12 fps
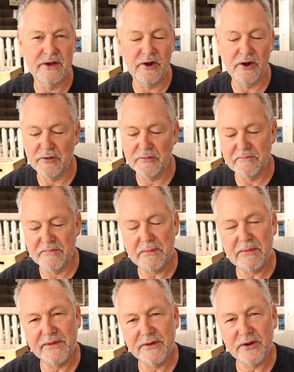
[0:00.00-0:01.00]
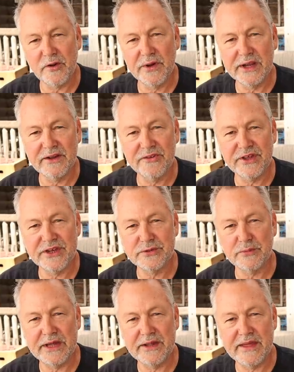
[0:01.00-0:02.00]
or maybe they're going in
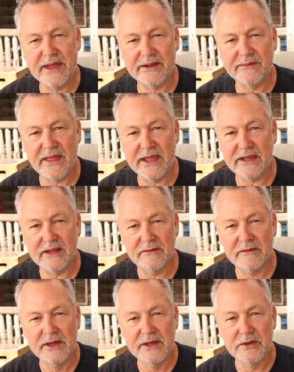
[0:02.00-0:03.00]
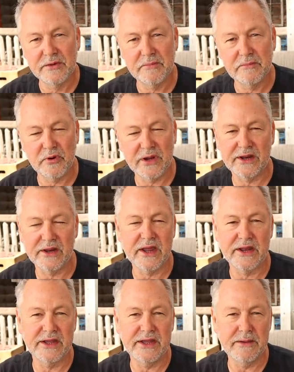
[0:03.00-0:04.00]
such a way that they can bring a
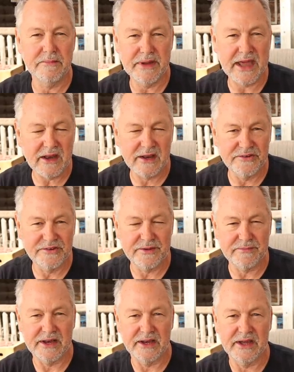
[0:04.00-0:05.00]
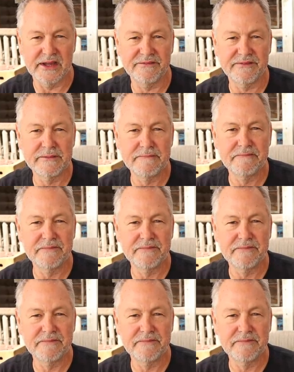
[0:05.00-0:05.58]
lot of imbalance to my life,